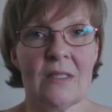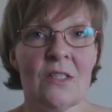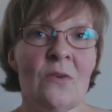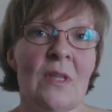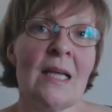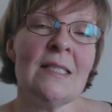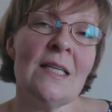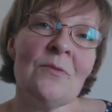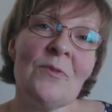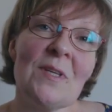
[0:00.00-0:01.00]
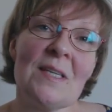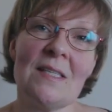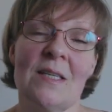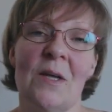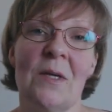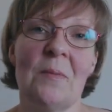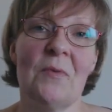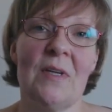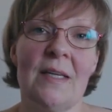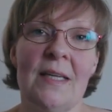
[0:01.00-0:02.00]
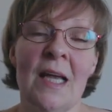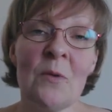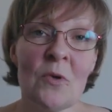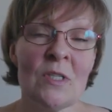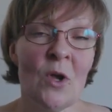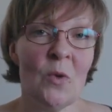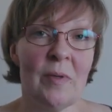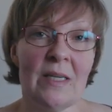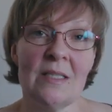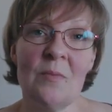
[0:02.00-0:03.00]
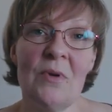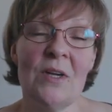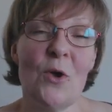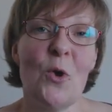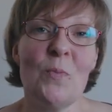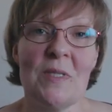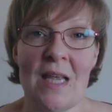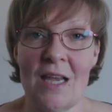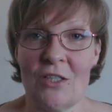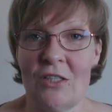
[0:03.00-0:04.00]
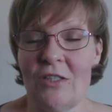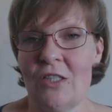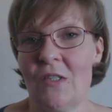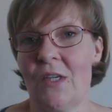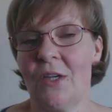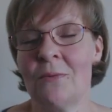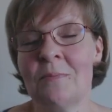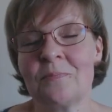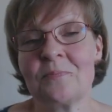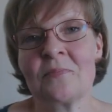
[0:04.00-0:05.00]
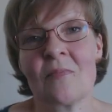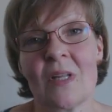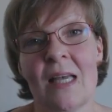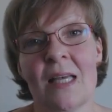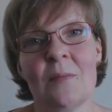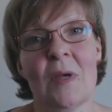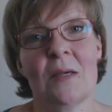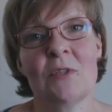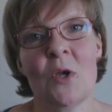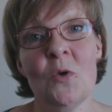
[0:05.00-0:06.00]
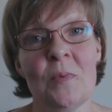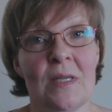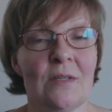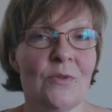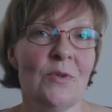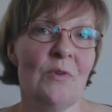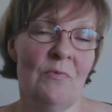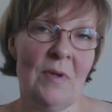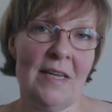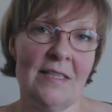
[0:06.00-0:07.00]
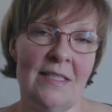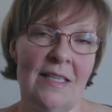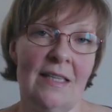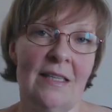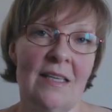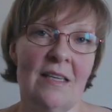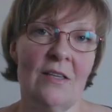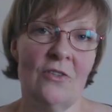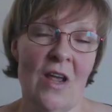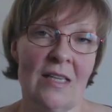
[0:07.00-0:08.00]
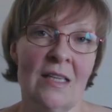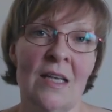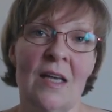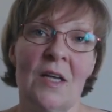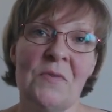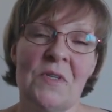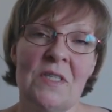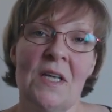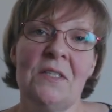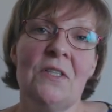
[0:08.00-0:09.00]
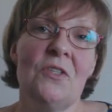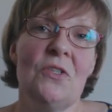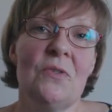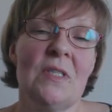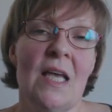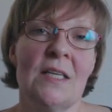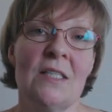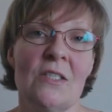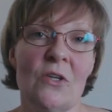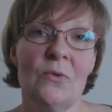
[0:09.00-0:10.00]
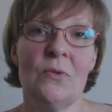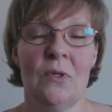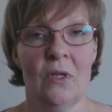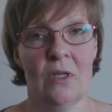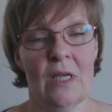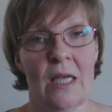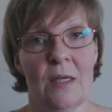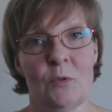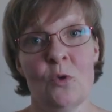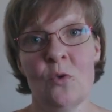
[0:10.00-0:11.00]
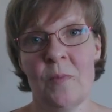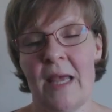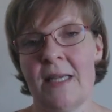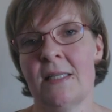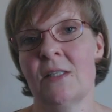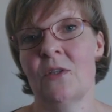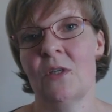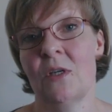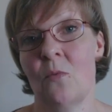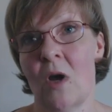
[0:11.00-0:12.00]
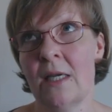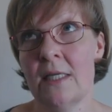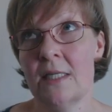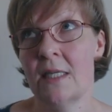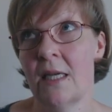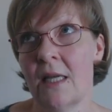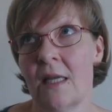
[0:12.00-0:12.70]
So that's it for this time really. I was hoping to bring a home section to you. I was hoping to have painted the dresser. I've decided to use the Annie Sloan chalk paint, the white.